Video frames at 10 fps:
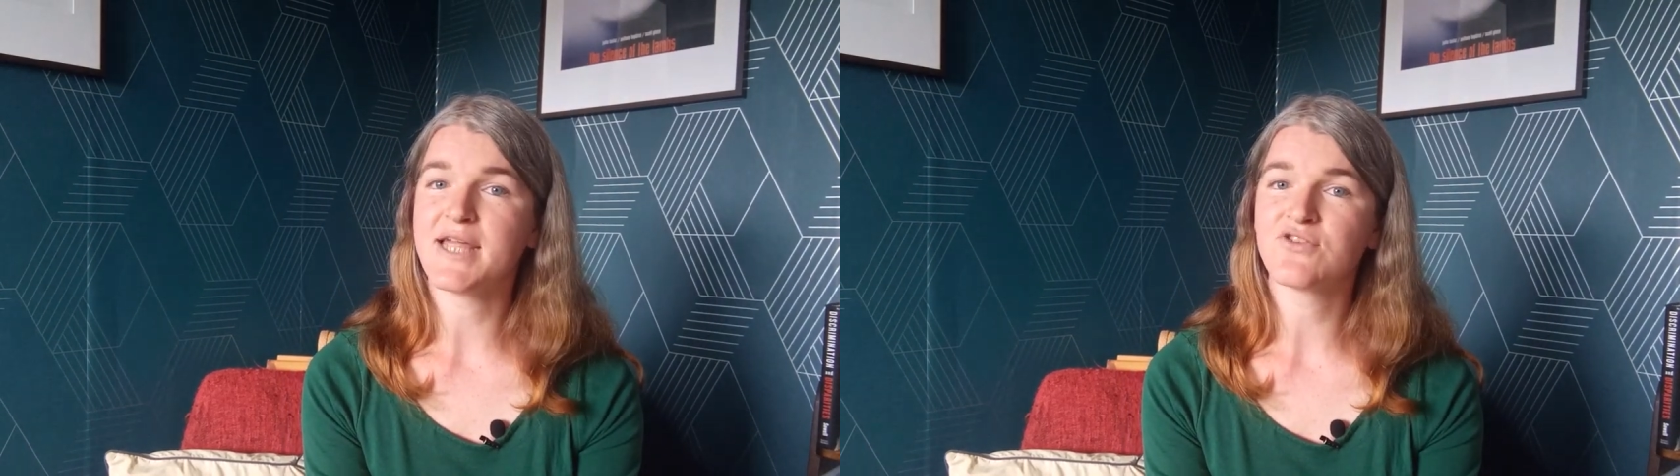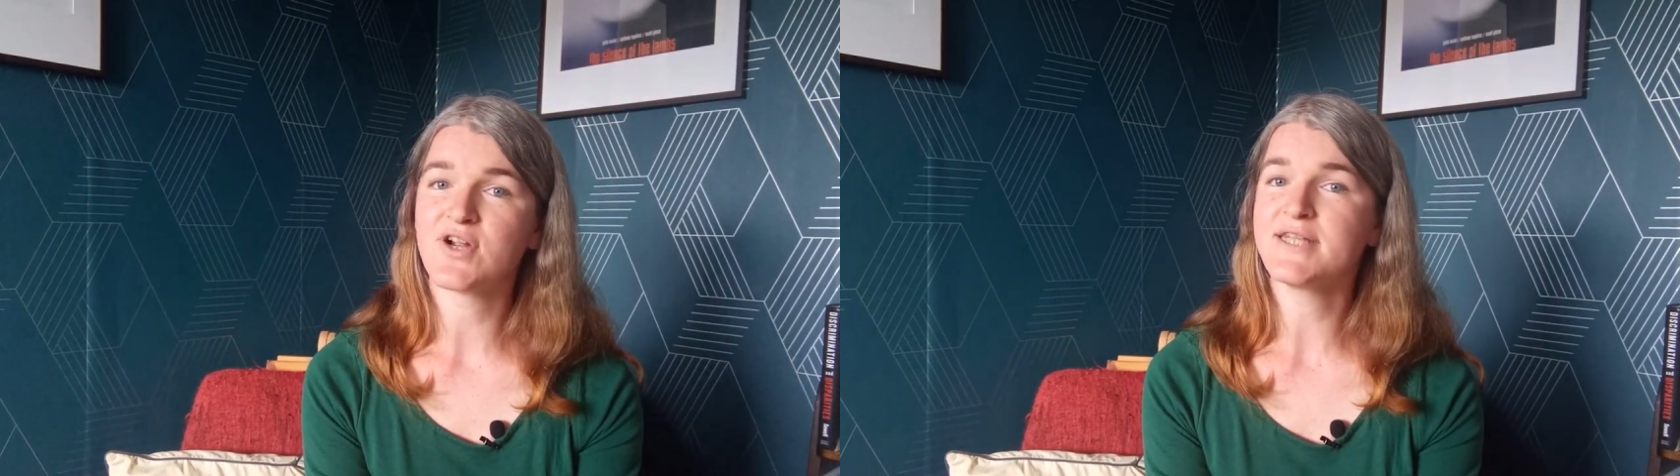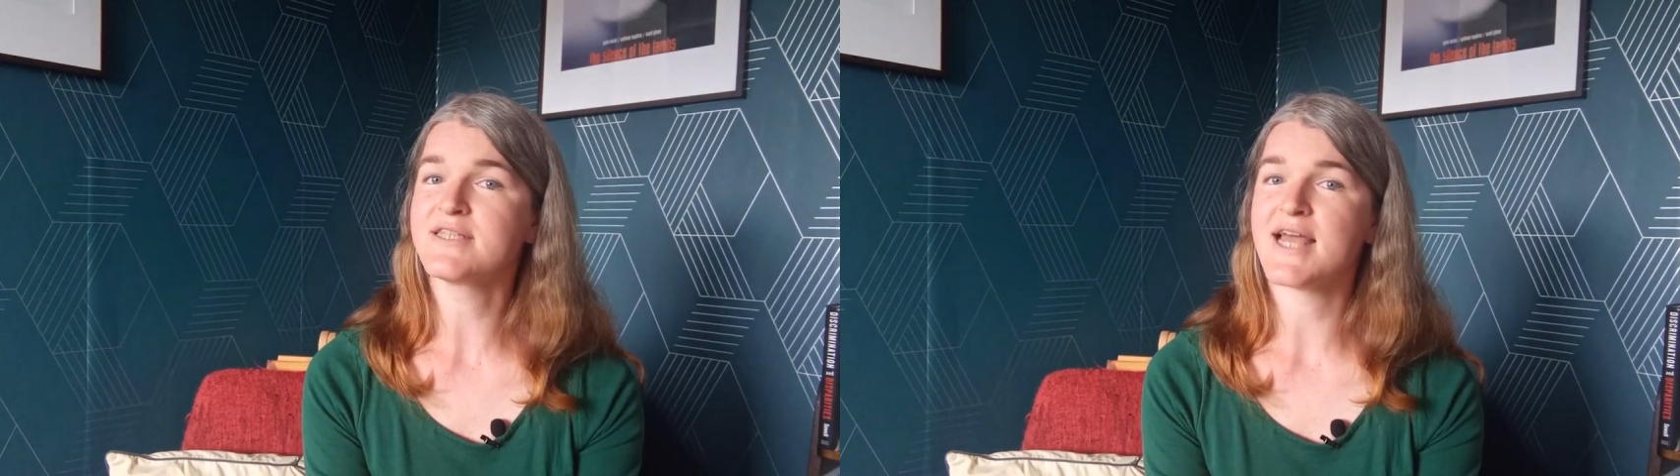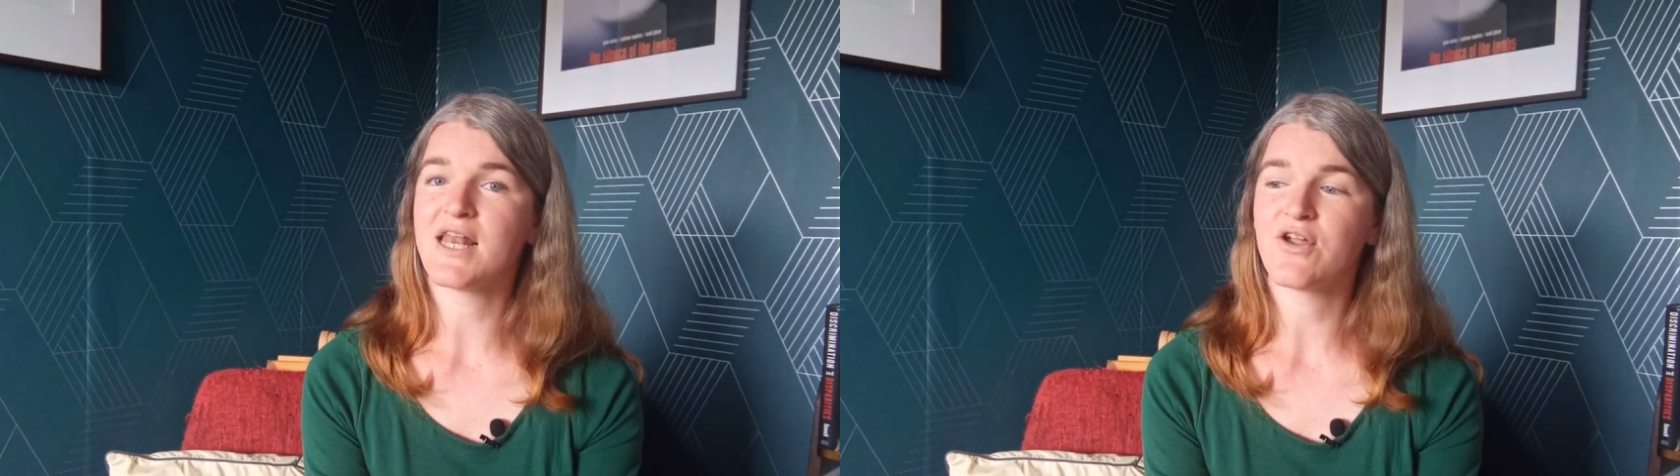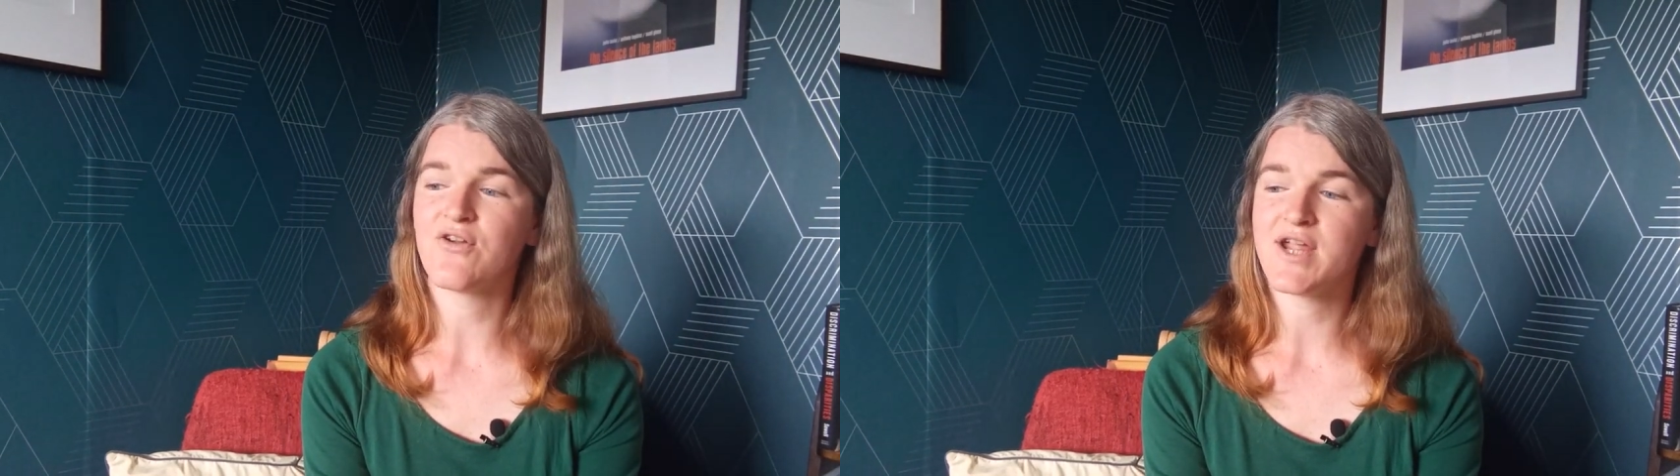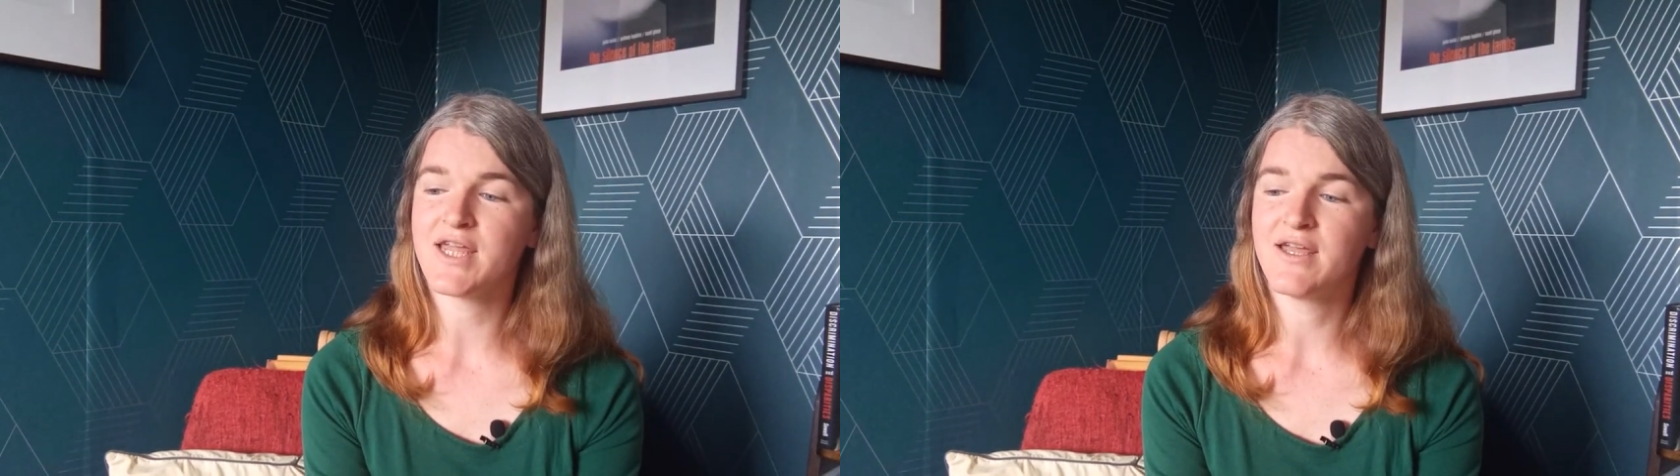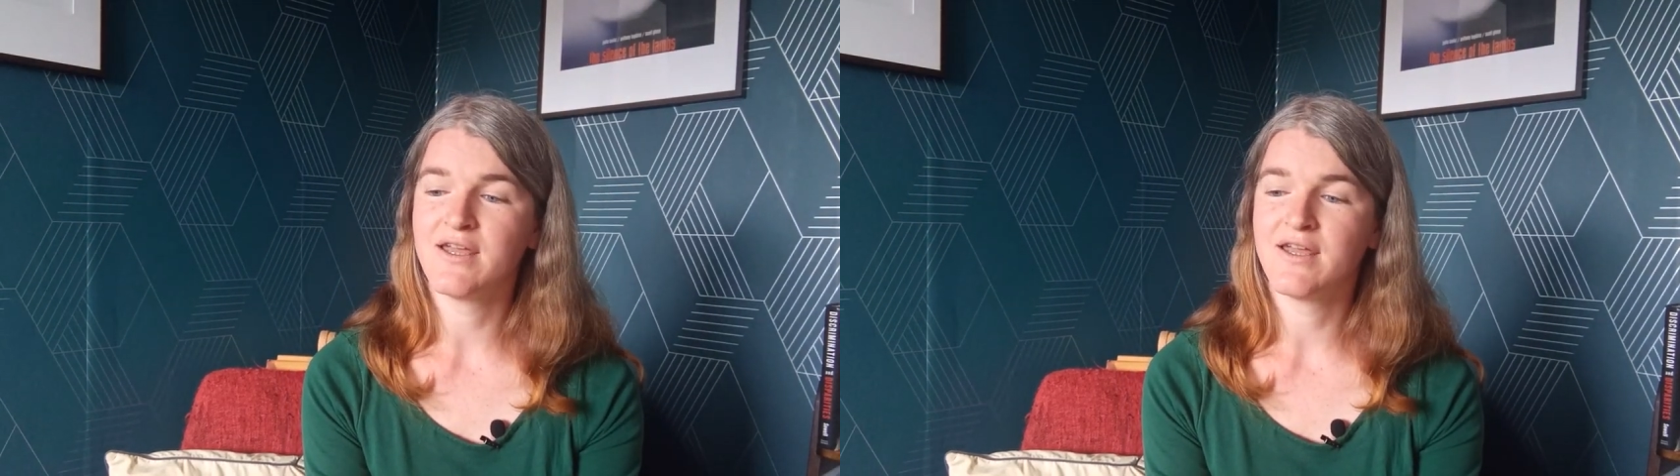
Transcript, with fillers: a trans allegory,